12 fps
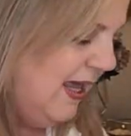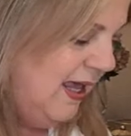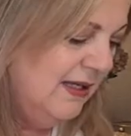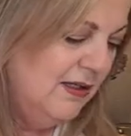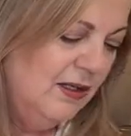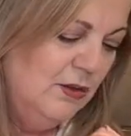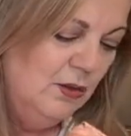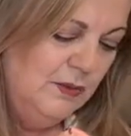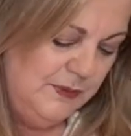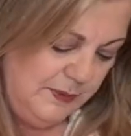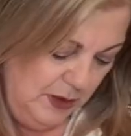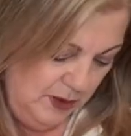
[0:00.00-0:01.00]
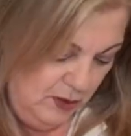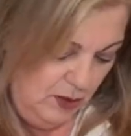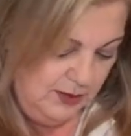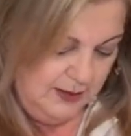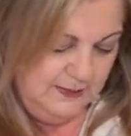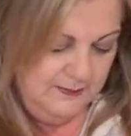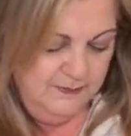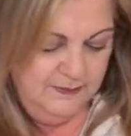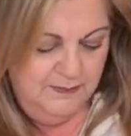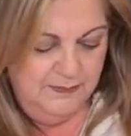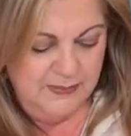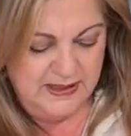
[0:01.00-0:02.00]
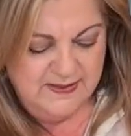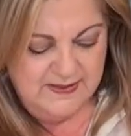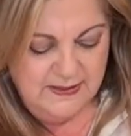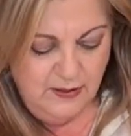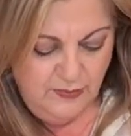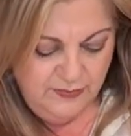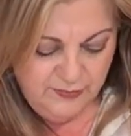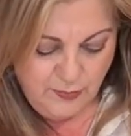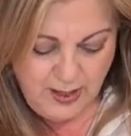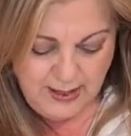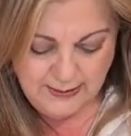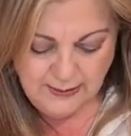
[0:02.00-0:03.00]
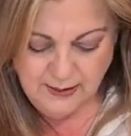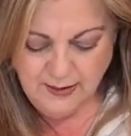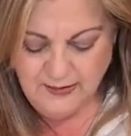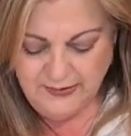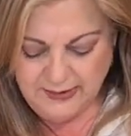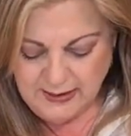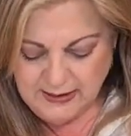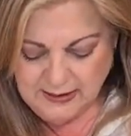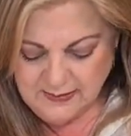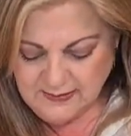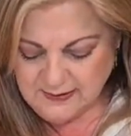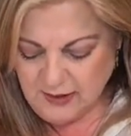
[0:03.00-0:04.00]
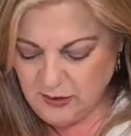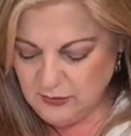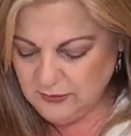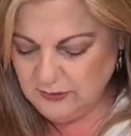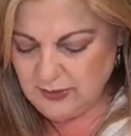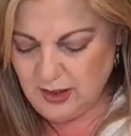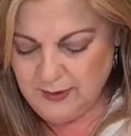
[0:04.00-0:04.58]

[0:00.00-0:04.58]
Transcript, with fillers: and I also got myself one. So